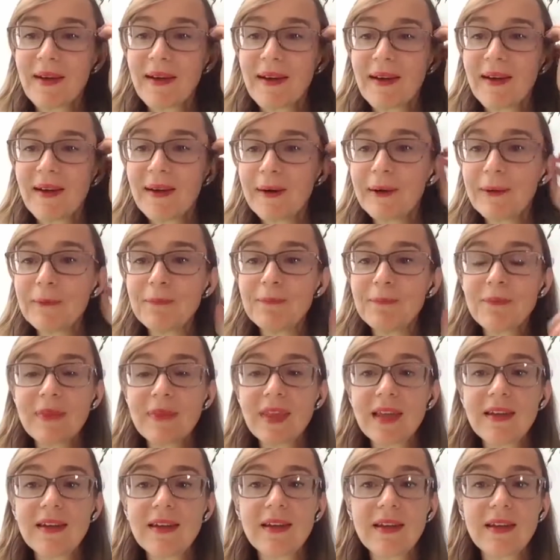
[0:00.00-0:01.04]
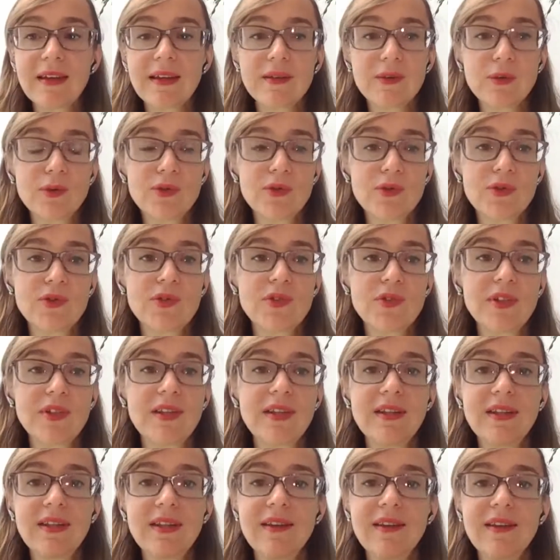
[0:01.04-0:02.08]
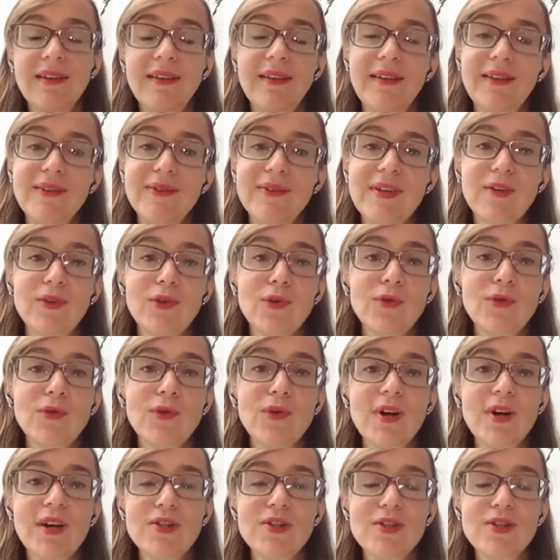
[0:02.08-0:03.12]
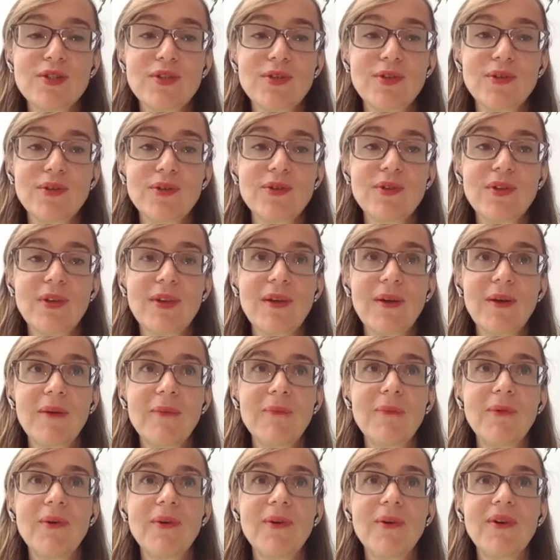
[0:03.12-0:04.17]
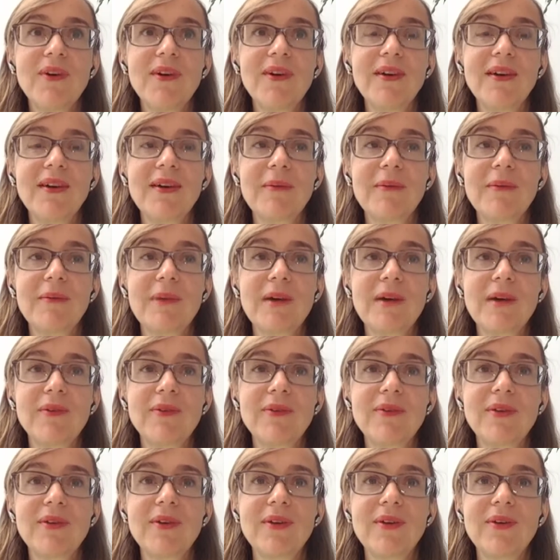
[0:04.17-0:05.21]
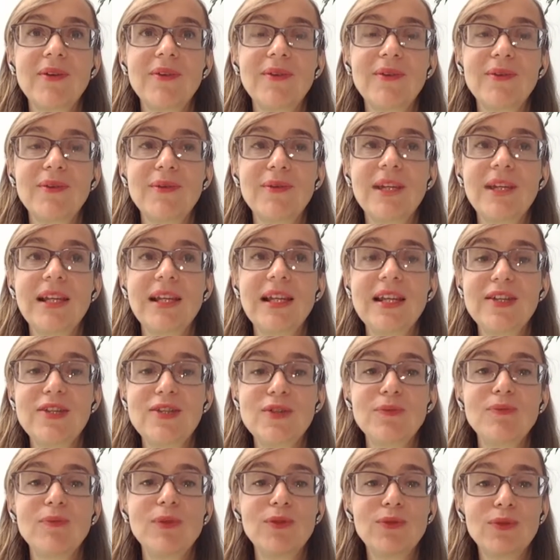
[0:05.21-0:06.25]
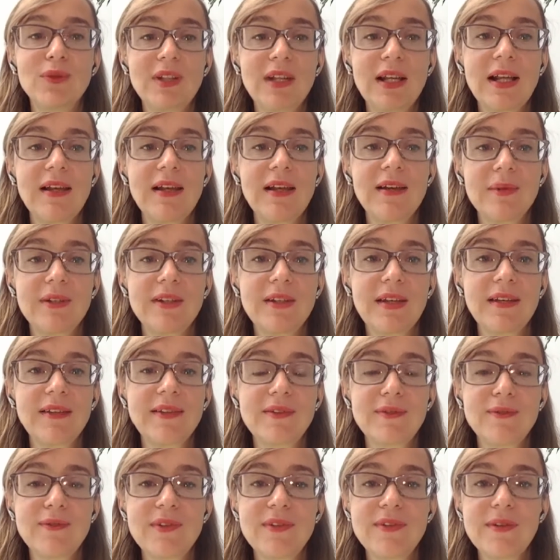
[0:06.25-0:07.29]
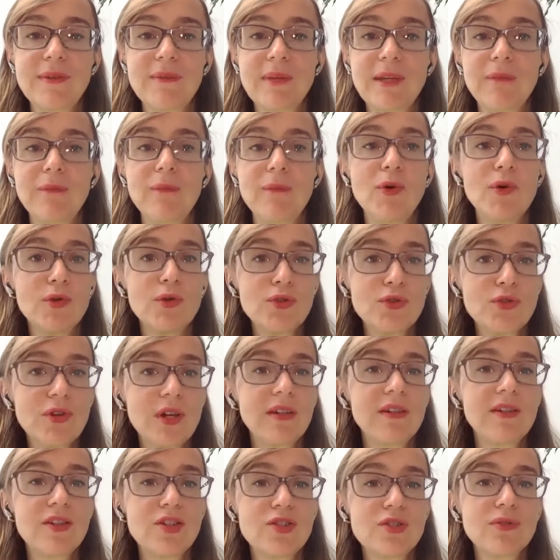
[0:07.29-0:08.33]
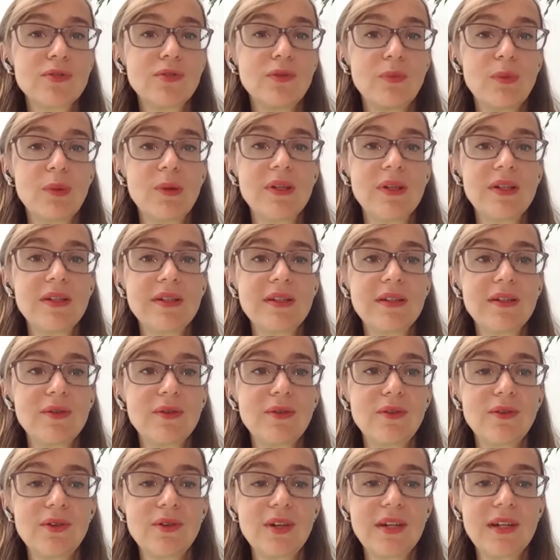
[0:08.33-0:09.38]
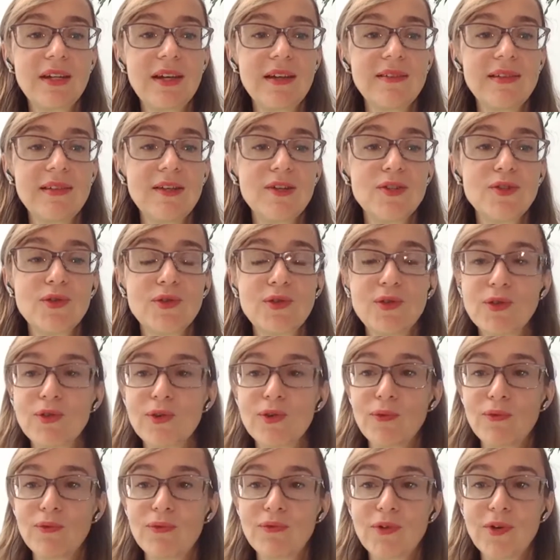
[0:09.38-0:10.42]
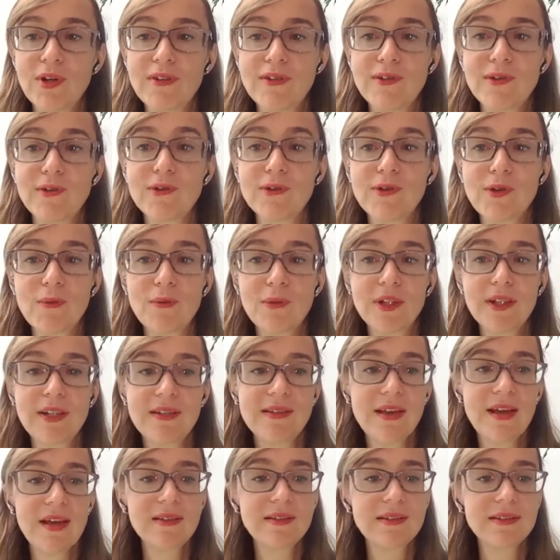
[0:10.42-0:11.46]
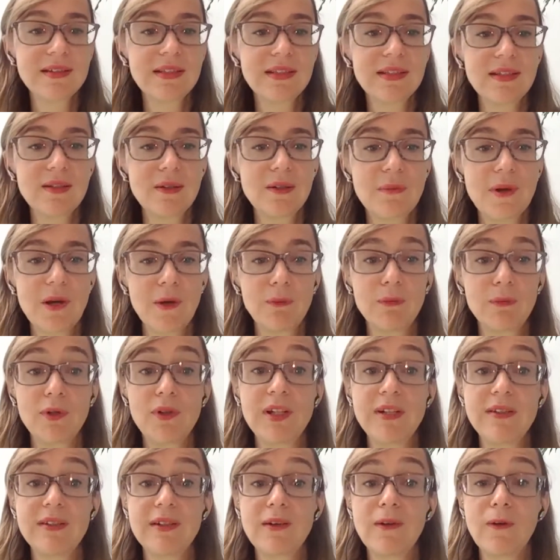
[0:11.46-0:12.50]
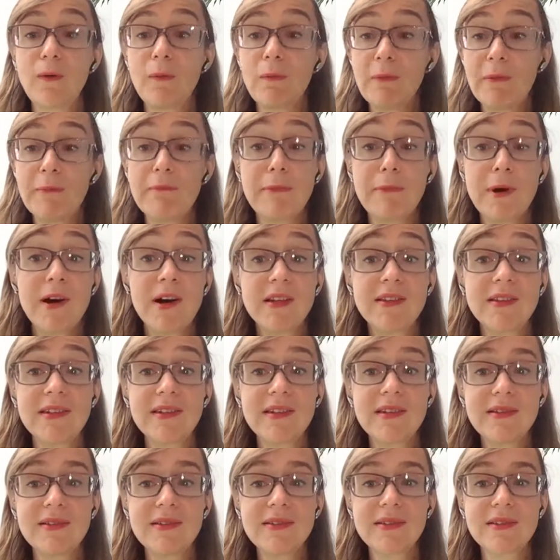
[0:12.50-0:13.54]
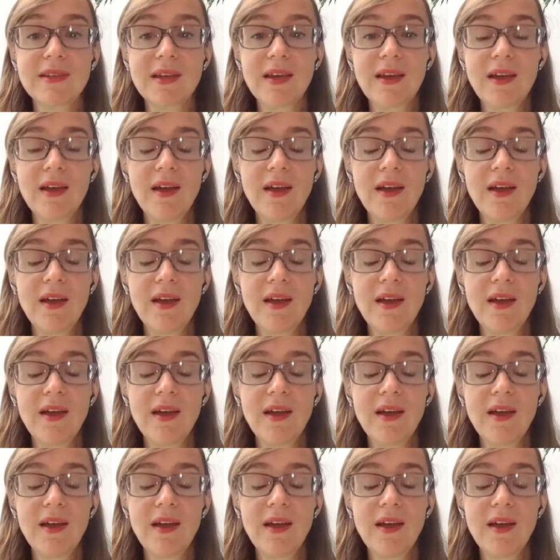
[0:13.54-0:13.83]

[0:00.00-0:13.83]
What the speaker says: Then I can also see a set of questions more about the relation between climate activism and more traditional political organizations. So for instance, someone is asking about political parties.